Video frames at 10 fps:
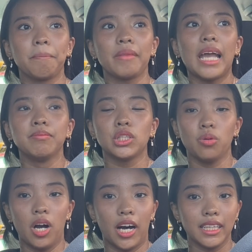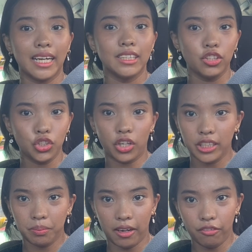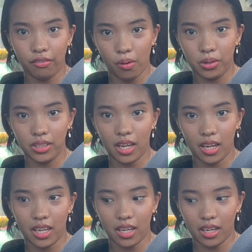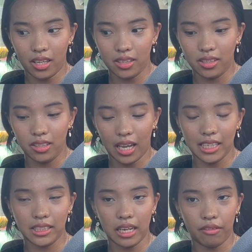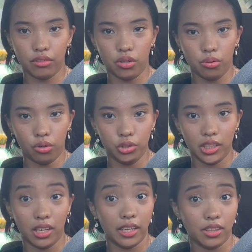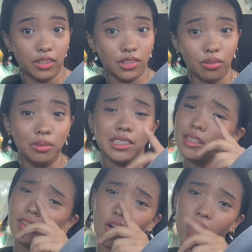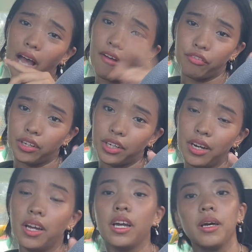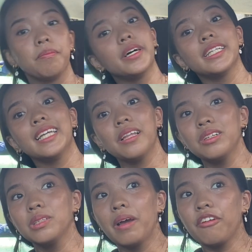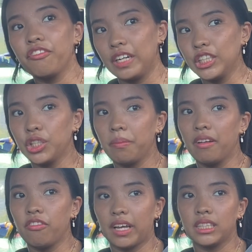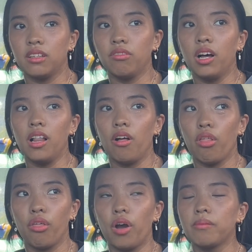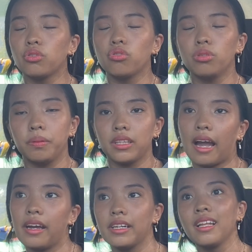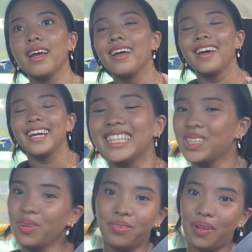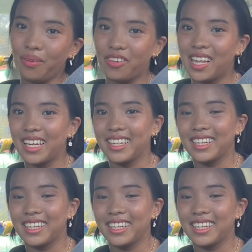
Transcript: I'm so hot, I need to charge my phone and I still have to go coaching later. So we'll still talk after, but that is my first trip in festival. Although I'm super tired, it's so fulfilling